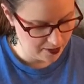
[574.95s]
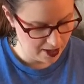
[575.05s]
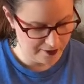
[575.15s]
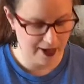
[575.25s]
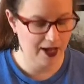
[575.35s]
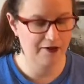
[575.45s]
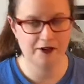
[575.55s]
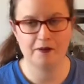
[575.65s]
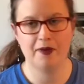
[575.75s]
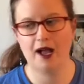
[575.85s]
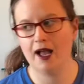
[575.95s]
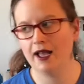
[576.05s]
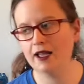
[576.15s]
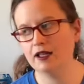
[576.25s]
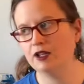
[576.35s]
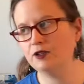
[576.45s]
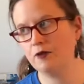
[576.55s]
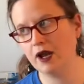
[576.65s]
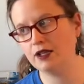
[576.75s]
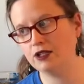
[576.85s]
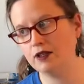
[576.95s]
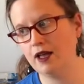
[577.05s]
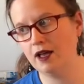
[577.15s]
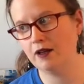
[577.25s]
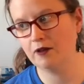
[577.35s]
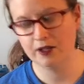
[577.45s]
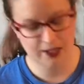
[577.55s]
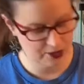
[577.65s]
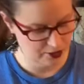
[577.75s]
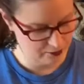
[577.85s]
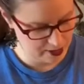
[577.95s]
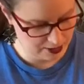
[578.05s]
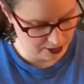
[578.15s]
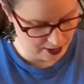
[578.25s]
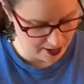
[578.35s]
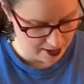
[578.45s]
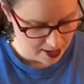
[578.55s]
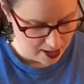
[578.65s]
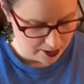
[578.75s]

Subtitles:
if I ever buy a tarantula or get a tarantula